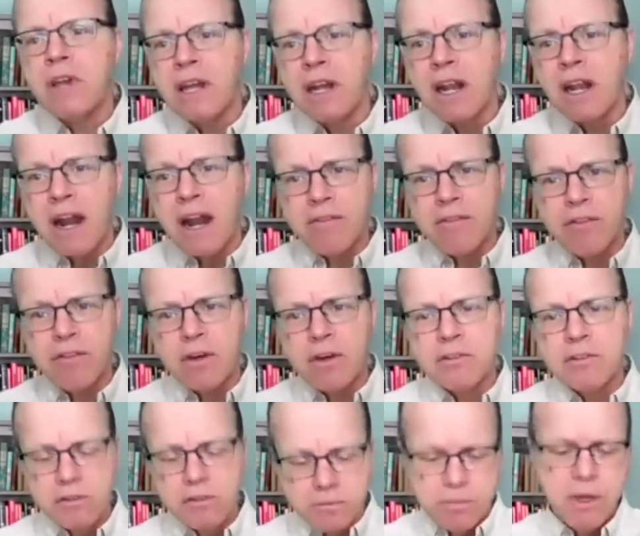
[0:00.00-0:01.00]
And a lot of
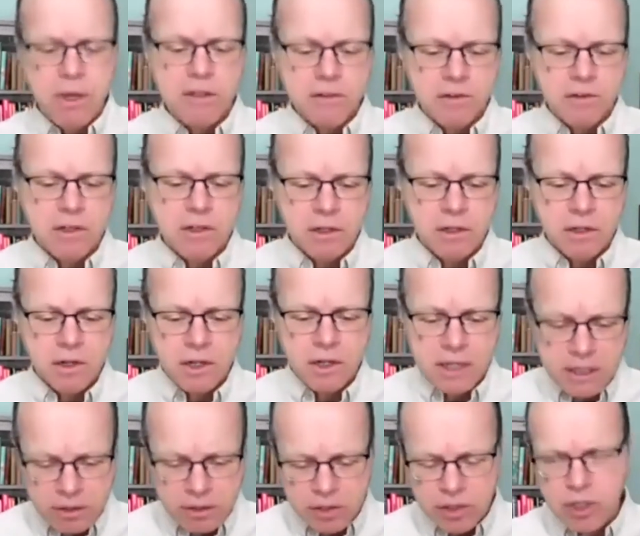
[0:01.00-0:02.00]
those are based in
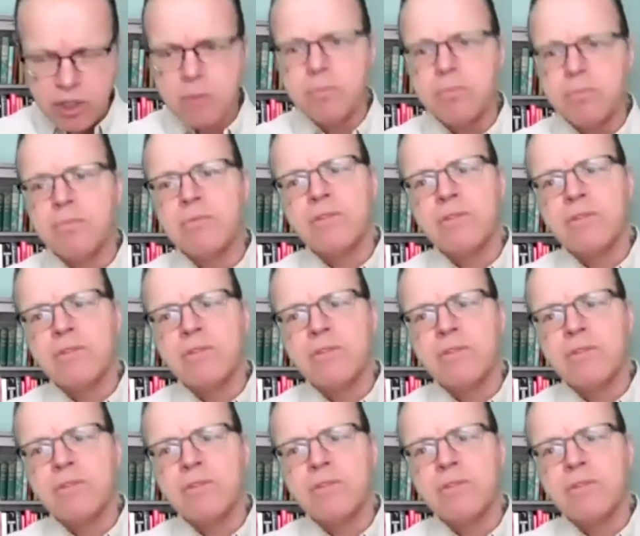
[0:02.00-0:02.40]
leadership,